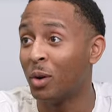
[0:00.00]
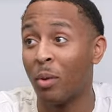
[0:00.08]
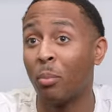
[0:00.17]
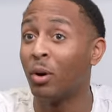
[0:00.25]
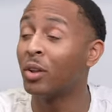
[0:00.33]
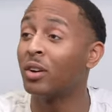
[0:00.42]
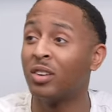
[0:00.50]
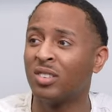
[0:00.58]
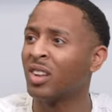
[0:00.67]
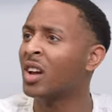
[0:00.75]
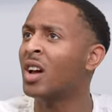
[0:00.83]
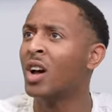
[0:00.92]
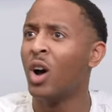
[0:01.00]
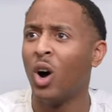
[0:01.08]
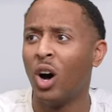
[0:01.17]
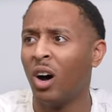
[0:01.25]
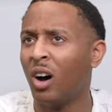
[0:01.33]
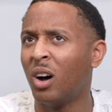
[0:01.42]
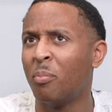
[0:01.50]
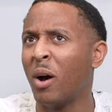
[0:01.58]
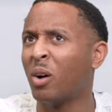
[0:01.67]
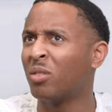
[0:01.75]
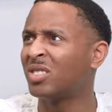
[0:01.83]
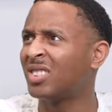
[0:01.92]
and my brother is
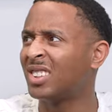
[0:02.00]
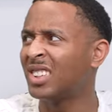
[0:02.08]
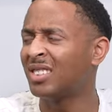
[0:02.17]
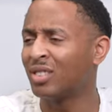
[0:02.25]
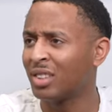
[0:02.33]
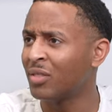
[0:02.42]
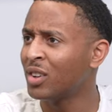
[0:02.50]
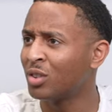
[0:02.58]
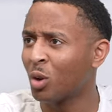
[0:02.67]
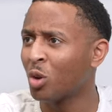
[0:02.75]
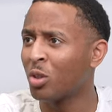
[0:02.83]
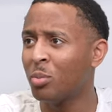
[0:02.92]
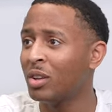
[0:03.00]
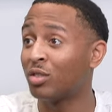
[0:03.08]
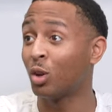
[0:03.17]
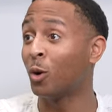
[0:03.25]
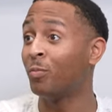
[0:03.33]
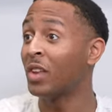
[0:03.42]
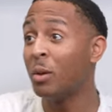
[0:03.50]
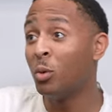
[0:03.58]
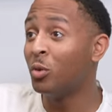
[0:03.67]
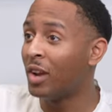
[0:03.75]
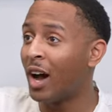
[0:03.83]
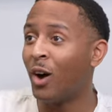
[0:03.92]
about 6 or 7 years older than me, so he
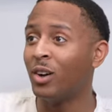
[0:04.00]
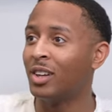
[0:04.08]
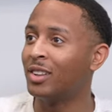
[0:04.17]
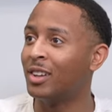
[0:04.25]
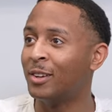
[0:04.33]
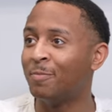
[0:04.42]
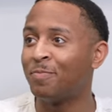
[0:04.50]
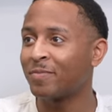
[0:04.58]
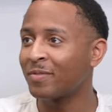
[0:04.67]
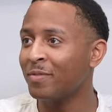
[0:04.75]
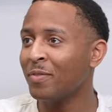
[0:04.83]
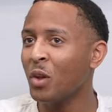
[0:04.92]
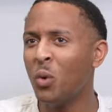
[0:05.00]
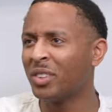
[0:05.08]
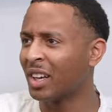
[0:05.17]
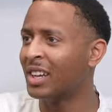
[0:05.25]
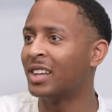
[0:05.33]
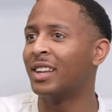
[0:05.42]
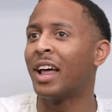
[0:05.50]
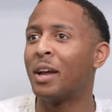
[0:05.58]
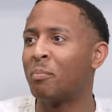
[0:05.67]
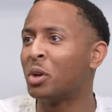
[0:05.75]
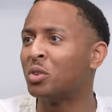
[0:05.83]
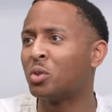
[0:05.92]
moved out, and then once I hit like
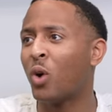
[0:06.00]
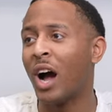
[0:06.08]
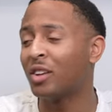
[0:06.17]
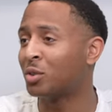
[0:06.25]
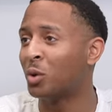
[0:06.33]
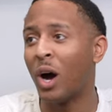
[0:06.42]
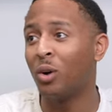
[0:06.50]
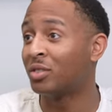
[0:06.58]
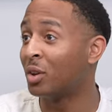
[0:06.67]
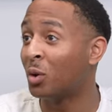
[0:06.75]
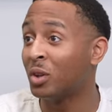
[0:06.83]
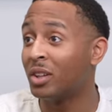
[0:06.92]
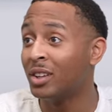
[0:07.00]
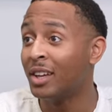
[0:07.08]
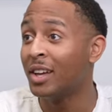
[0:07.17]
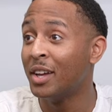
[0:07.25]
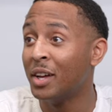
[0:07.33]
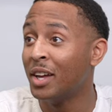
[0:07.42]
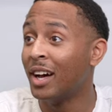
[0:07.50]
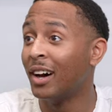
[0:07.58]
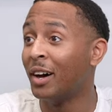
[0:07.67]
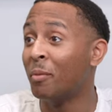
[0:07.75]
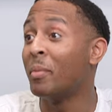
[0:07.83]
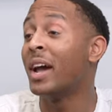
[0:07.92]
middle school, high school, I was the only
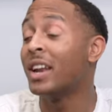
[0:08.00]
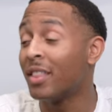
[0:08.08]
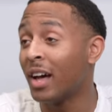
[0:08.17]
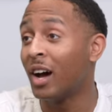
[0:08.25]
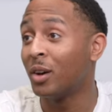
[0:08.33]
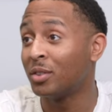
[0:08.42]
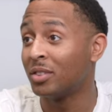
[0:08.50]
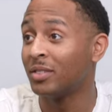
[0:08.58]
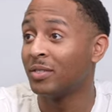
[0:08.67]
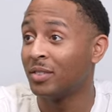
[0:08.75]
man in the house.